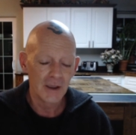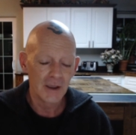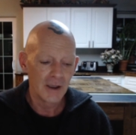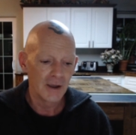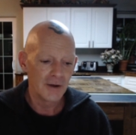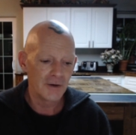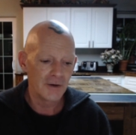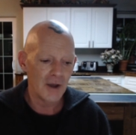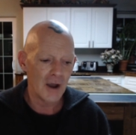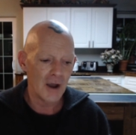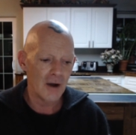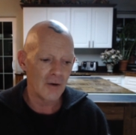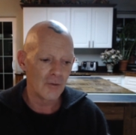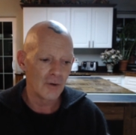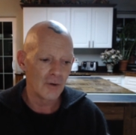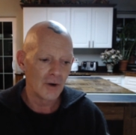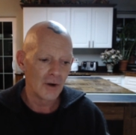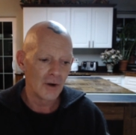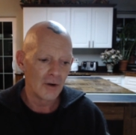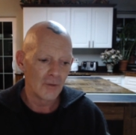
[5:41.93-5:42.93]
Now,
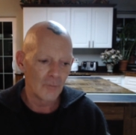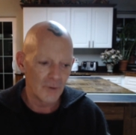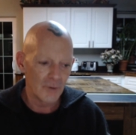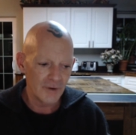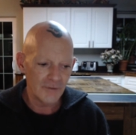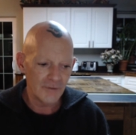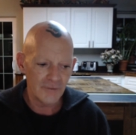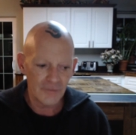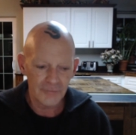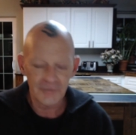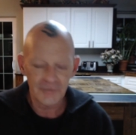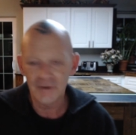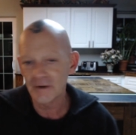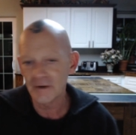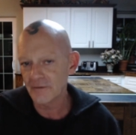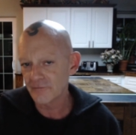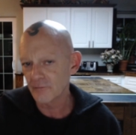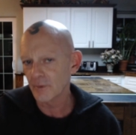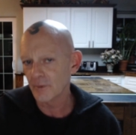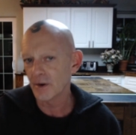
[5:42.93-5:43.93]
one of the
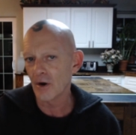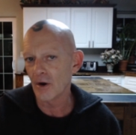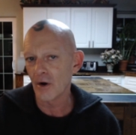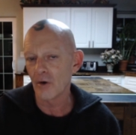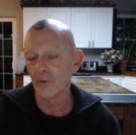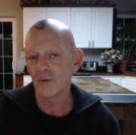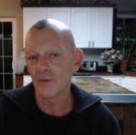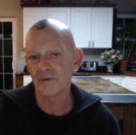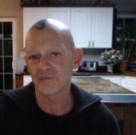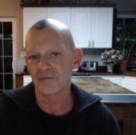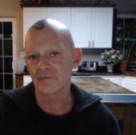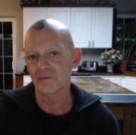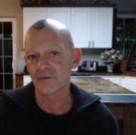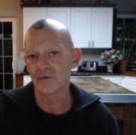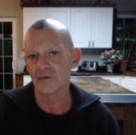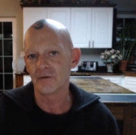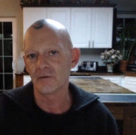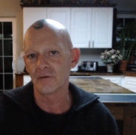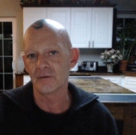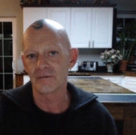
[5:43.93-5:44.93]
things we always
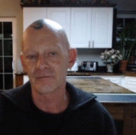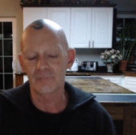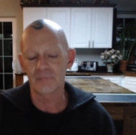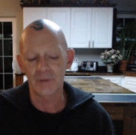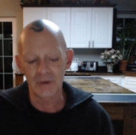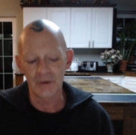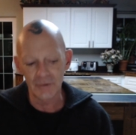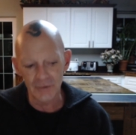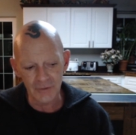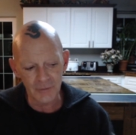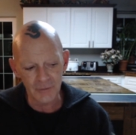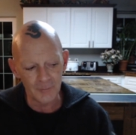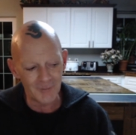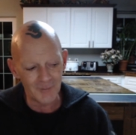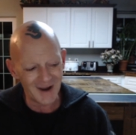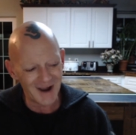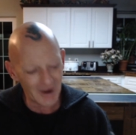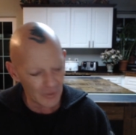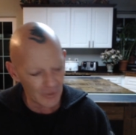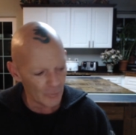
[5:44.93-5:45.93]
do is we look
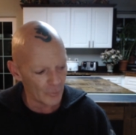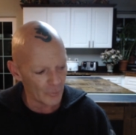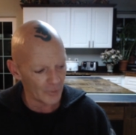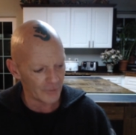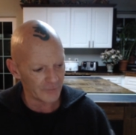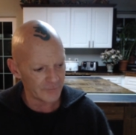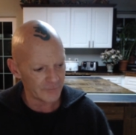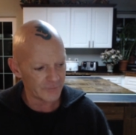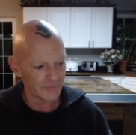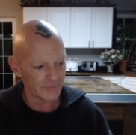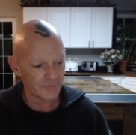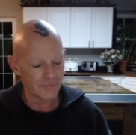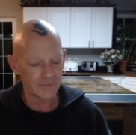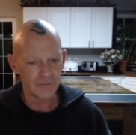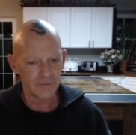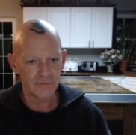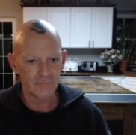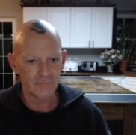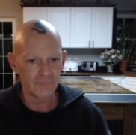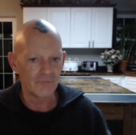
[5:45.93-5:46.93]
backwards
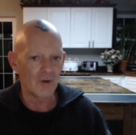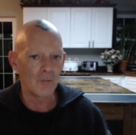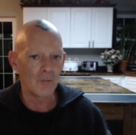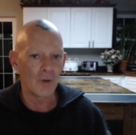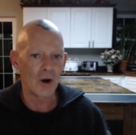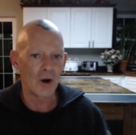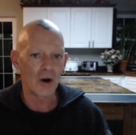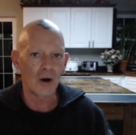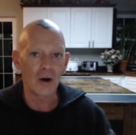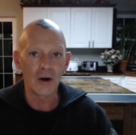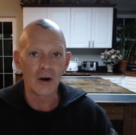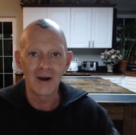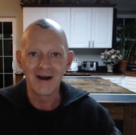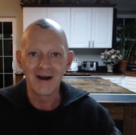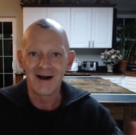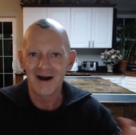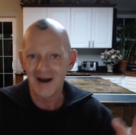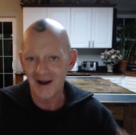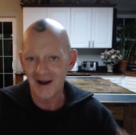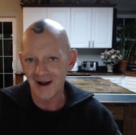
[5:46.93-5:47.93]
from our
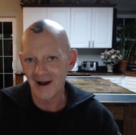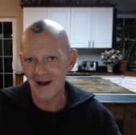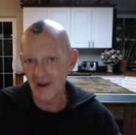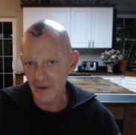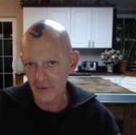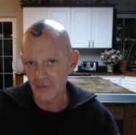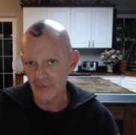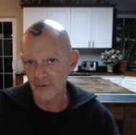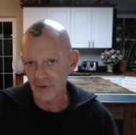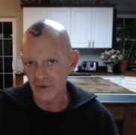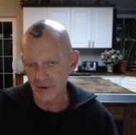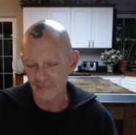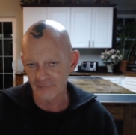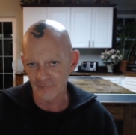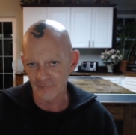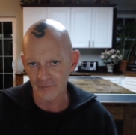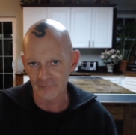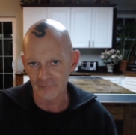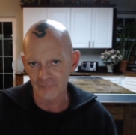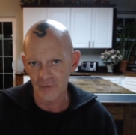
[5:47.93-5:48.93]
higher
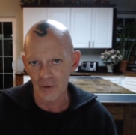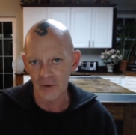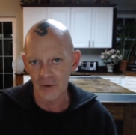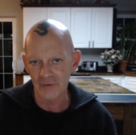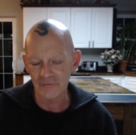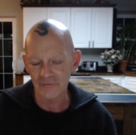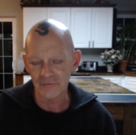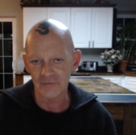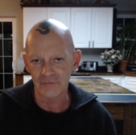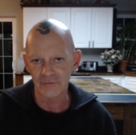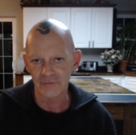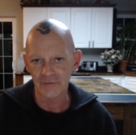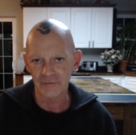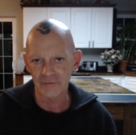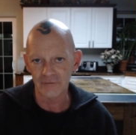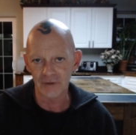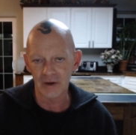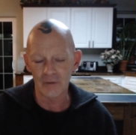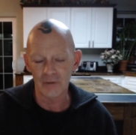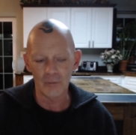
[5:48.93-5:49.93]
level of consciousness
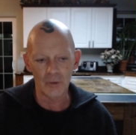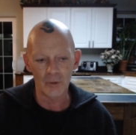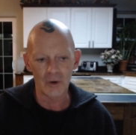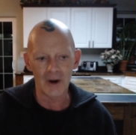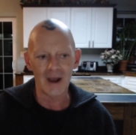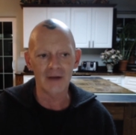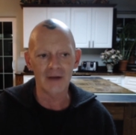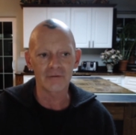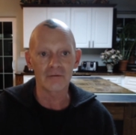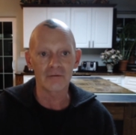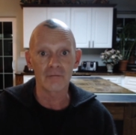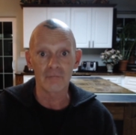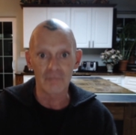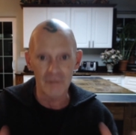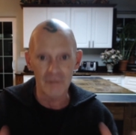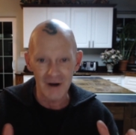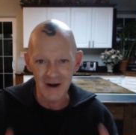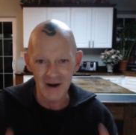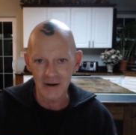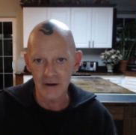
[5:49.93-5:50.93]
that we're at
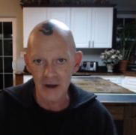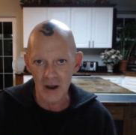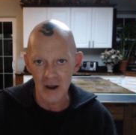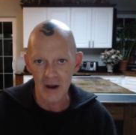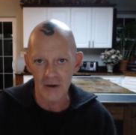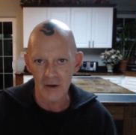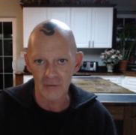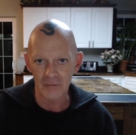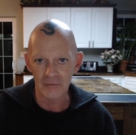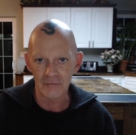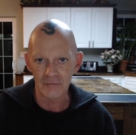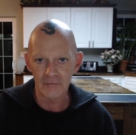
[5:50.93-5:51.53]
right now,